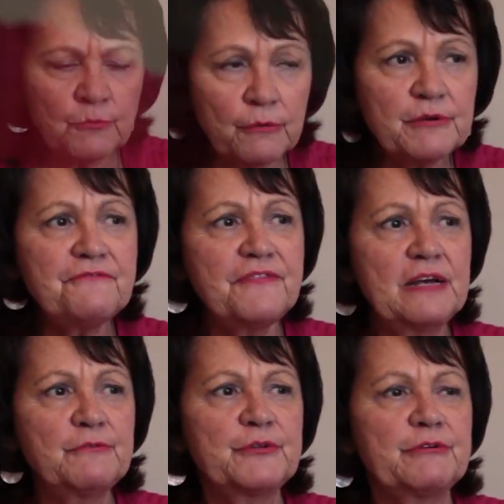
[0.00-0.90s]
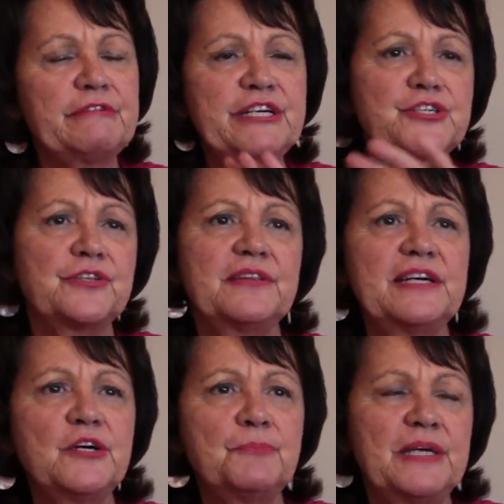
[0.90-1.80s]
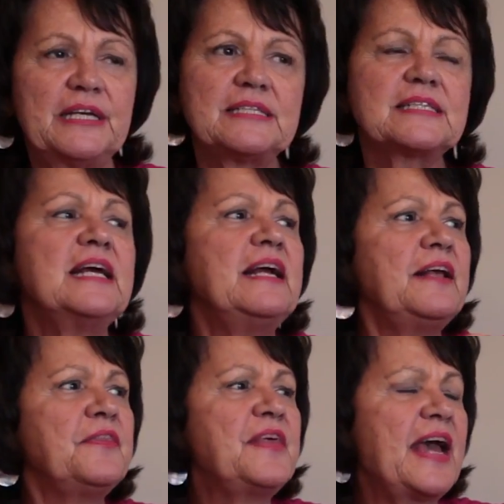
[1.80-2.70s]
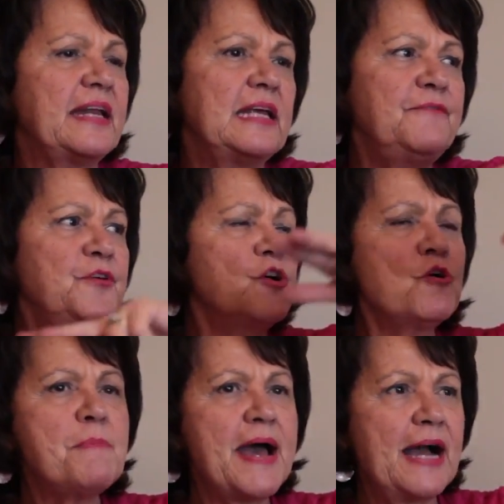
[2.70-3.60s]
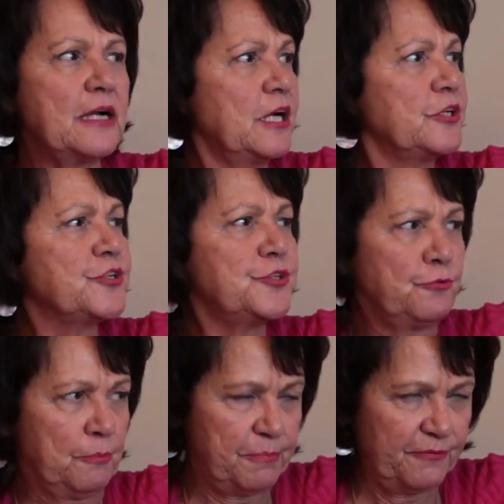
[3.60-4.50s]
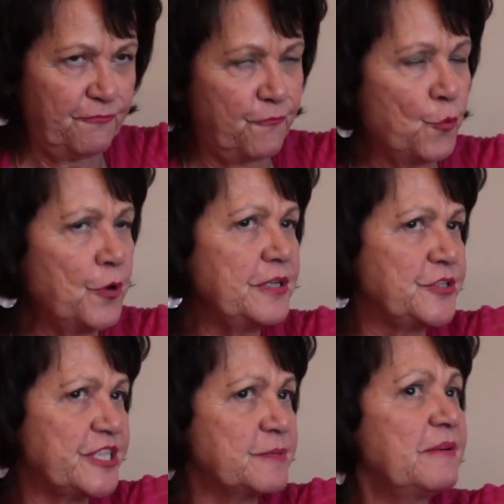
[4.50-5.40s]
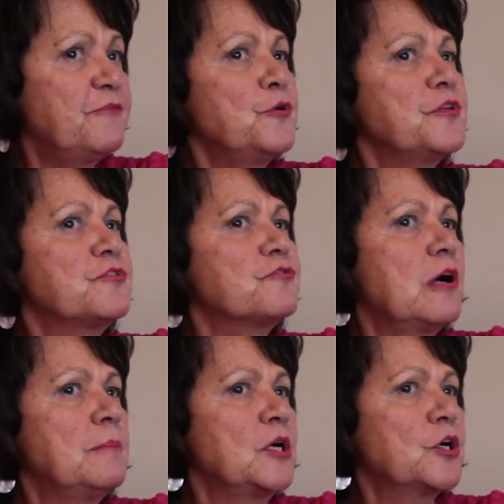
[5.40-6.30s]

What we found with regression therapy is that if you go back to before, just before the trauma